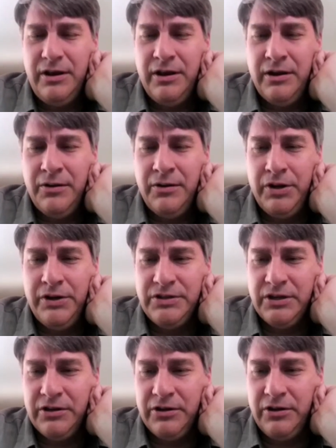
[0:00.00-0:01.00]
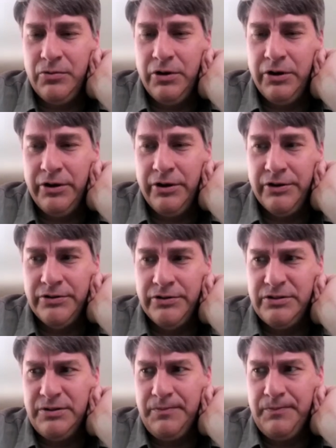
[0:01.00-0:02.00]
And it basically
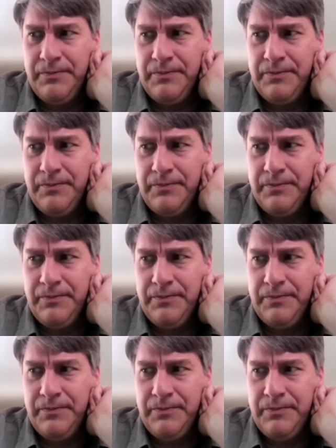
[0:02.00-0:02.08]
was,